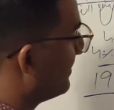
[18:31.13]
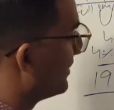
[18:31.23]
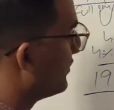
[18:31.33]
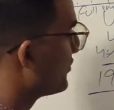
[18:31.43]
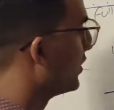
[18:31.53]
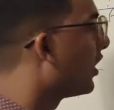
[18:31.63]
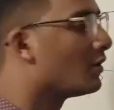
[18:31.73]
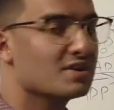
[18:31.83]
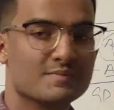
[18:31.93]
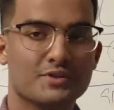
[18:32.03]
period which will
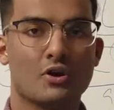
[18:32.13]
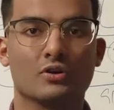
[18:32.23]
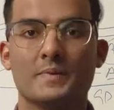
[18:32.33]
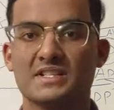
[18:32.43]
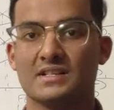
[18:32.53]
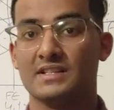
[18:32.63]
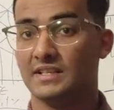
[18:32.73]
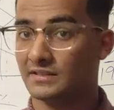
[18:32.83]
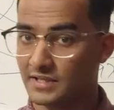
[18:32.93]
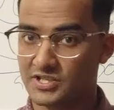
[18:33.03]
always be documented
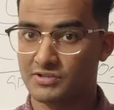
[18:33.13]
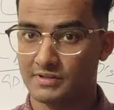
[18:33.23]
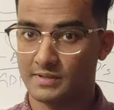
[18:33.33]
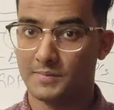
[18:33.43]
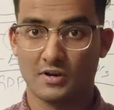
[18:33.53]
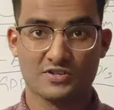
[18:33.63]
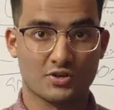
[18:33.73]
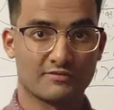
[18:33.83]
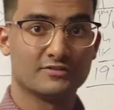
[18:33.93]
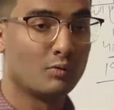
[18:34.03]
in the history because
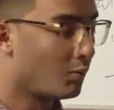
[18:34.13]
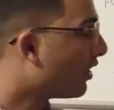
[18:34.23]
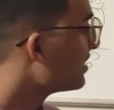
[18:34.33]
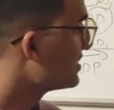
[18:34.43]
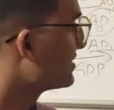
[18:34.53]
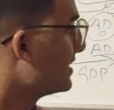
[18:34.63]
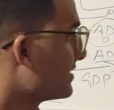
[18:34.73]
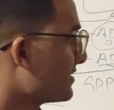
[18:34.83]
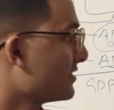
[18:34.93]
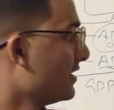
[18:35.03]
of the war
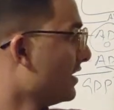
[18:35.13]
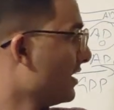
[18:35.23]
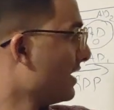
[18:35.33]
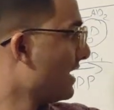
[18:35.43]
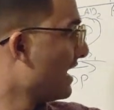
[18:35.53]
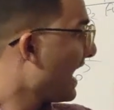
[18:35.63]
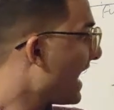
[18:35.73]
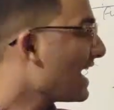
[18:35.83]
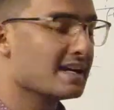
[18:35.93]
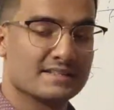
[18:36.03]
status.
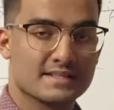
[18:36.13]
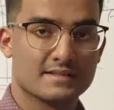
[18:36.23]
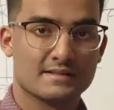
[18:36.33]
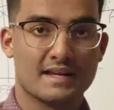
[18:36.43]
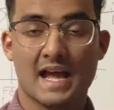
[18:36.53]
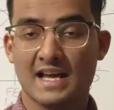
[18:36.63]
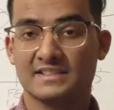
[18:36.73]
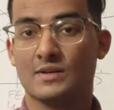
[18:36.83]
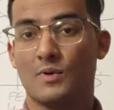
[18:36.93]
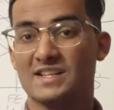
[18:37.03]
And
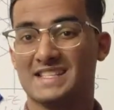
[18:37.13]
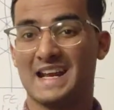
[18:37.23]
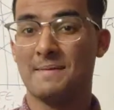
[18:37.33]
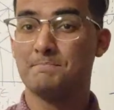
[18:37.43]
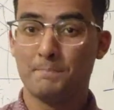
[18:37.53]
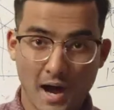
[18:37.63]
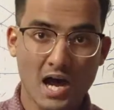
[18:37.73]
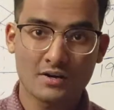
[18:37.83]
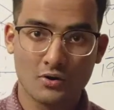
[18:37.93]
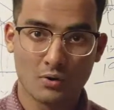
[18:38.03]
there was an
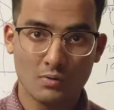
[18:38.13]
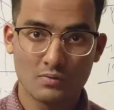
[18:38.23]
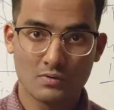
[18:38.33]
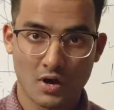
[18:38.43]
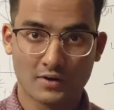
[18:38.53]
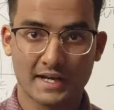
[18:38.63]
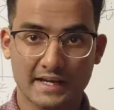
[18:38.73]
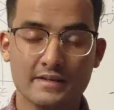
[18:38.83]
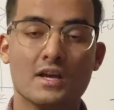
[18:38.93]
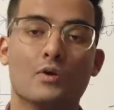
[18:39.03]
embargo,
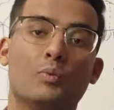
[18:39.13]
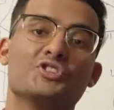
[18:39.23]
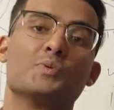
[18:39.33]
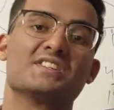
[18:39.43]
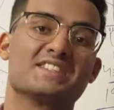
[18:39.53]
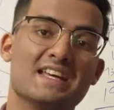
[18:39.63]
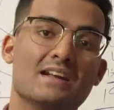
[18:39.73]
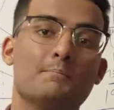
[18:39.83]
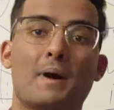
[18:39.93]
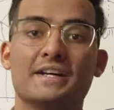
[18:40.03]
okay, which was
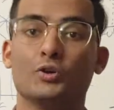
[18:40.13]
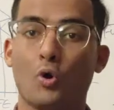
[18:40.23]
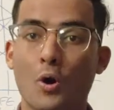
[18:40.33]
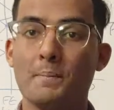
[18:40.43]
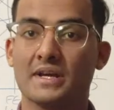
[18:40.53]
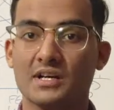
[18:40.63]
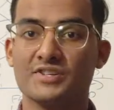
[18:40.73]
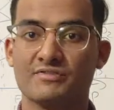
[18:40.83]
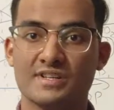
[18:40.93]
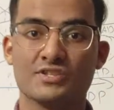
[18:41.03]
set up by the OPEC
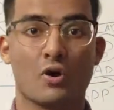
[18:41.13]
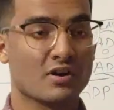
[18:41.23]
countries,